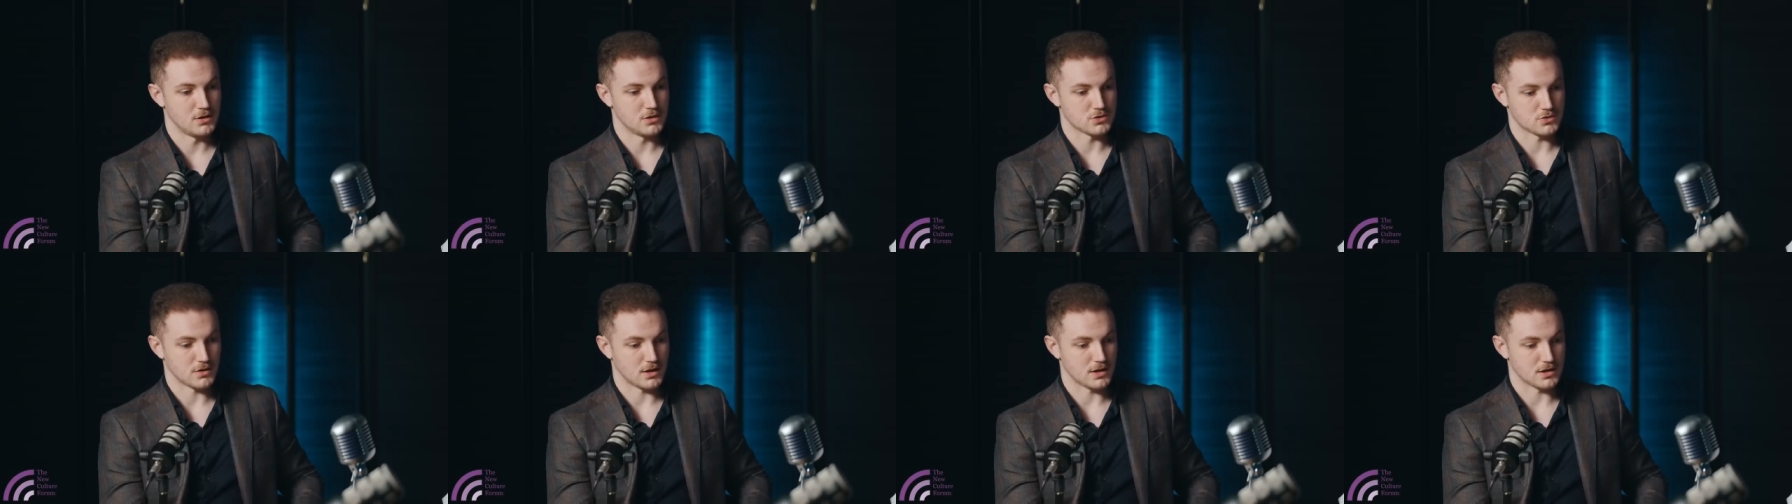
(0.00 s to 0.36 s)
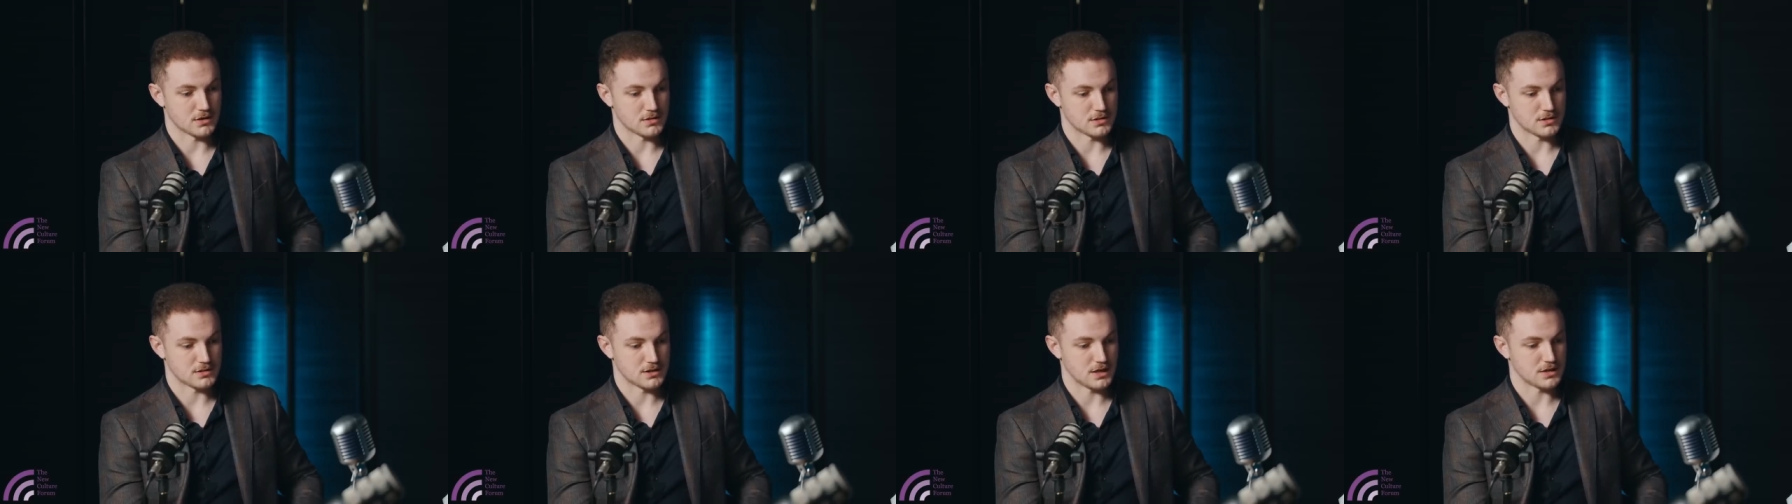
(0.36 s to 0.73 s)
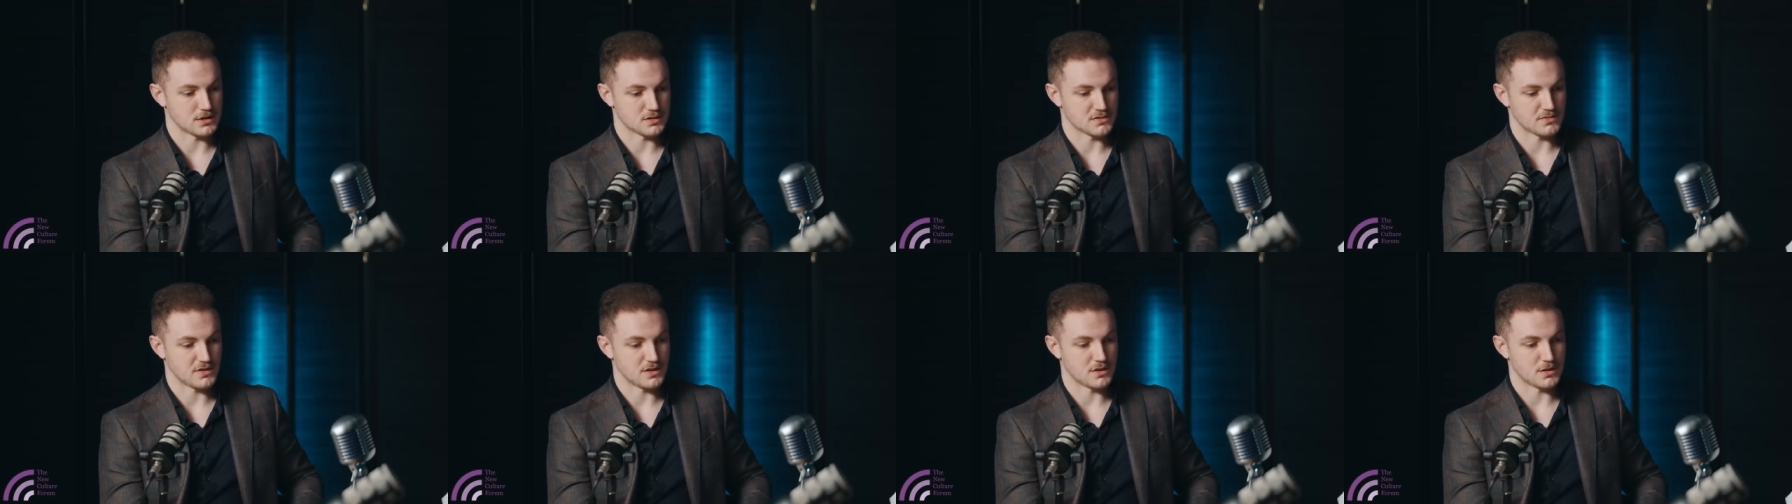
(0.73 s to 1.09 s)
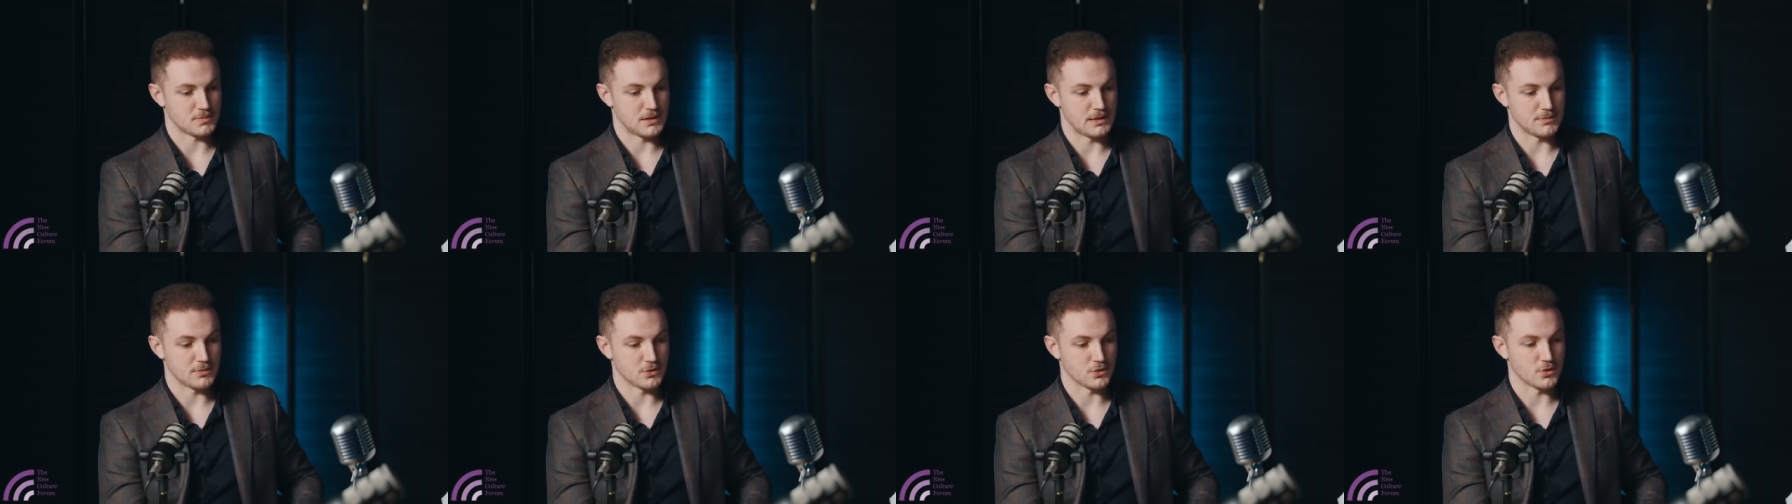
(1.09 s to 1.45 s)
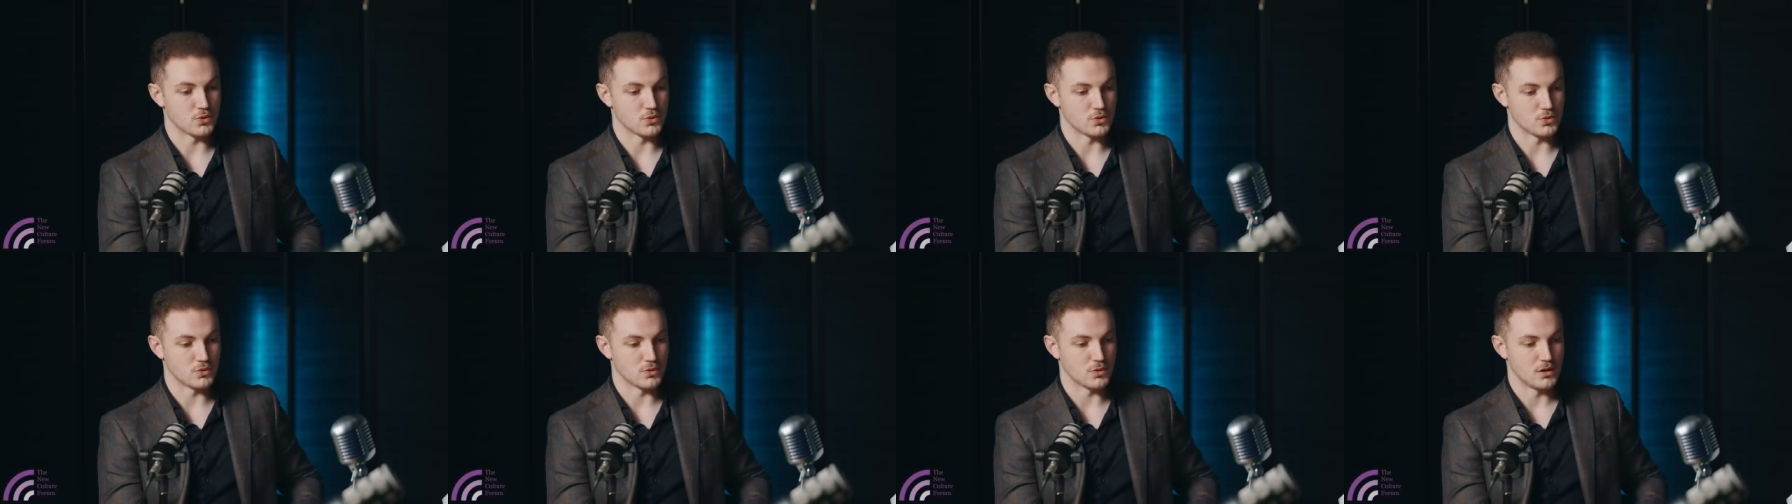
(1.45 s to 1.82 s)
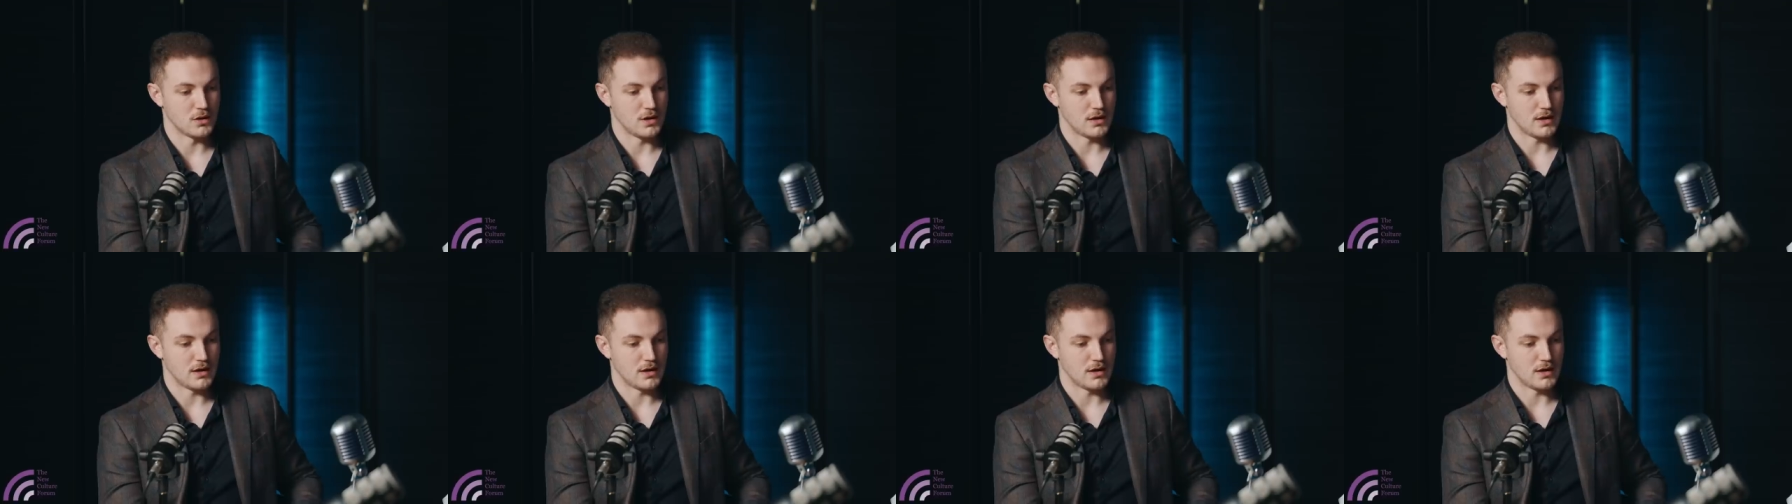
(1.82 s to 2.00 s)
trying to satisfy the people who